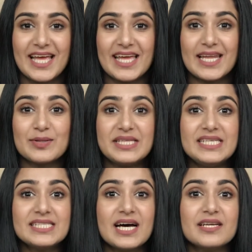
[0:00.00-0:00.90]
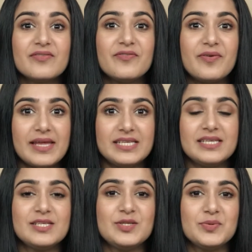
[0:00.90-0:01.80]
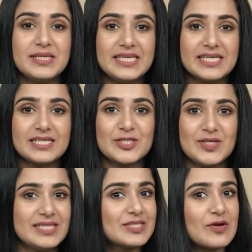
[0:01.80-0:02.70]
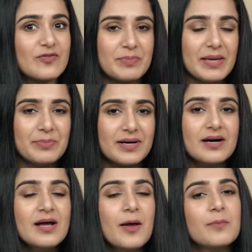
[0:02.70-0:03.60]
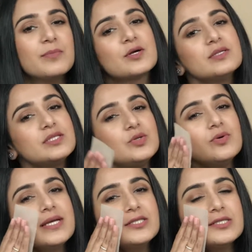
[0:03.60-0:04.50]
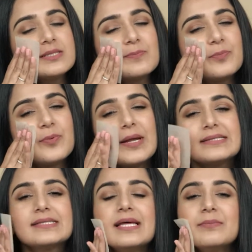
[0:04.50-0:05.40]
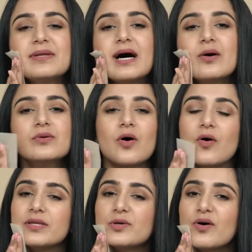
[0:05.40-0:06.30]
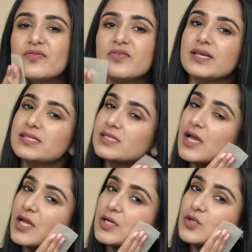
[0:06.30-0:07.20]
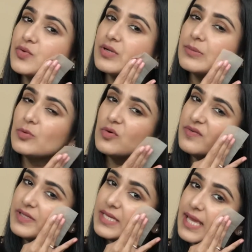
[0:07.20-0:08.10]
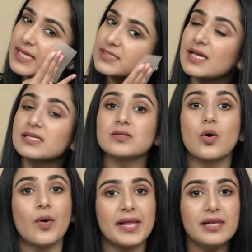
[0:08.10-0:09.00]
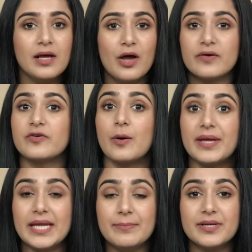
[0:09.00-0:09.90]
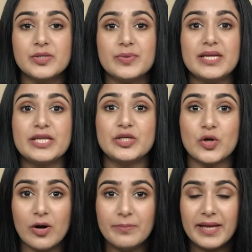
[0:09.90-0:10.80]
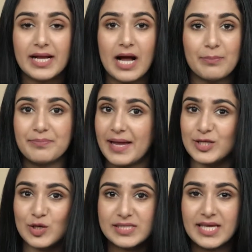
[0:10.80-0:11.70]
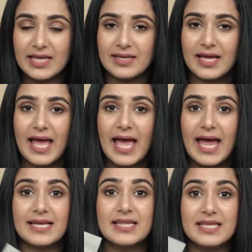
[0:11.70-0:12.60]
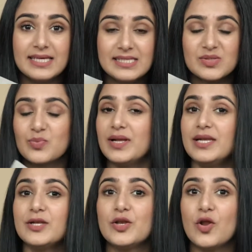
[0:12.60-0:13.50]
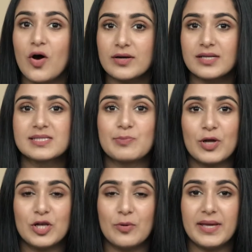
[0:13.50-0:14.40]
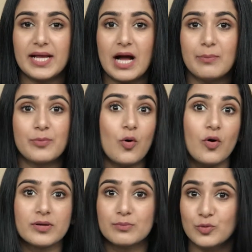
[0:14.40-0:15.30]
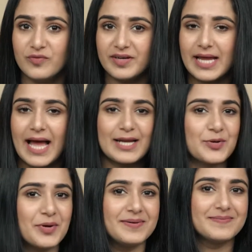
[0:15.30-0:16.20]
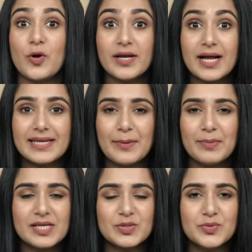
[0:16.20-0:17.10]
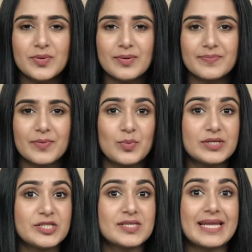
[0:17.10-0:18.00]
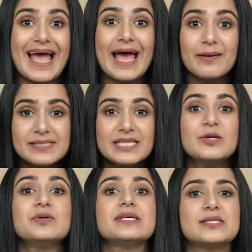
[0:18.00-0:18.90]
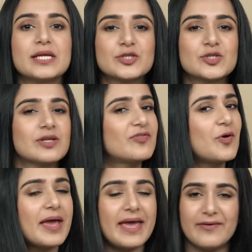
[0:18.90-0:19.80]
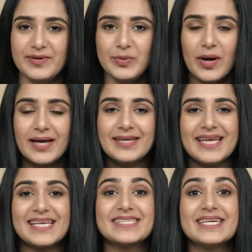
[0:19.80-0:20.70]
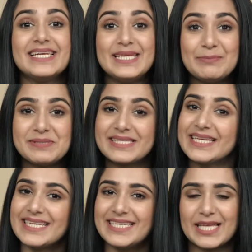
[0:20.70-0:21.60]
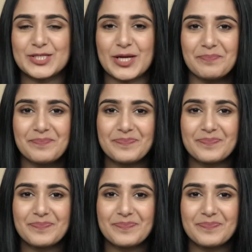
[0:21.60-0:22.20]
Now these are very unique sheets of paper because you can just press them down on your face to remove the excess oil from in between your makeup and your skin, and this will not spoil your makeup or move it at all. Product number 2, which is an absolute essential for everyone, is a lipstick touch-up.